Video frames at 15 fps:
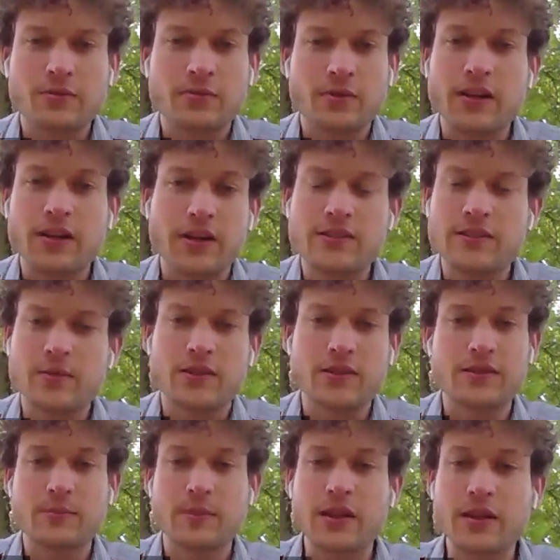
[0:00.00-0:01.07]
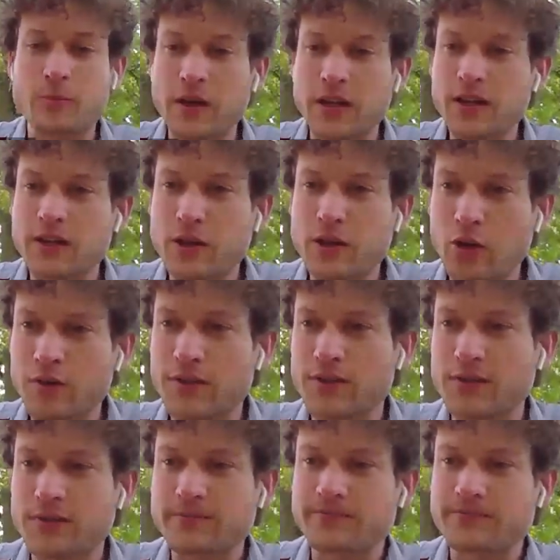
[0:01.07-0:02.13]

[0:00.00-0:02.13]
anti-Semitism. And when it goes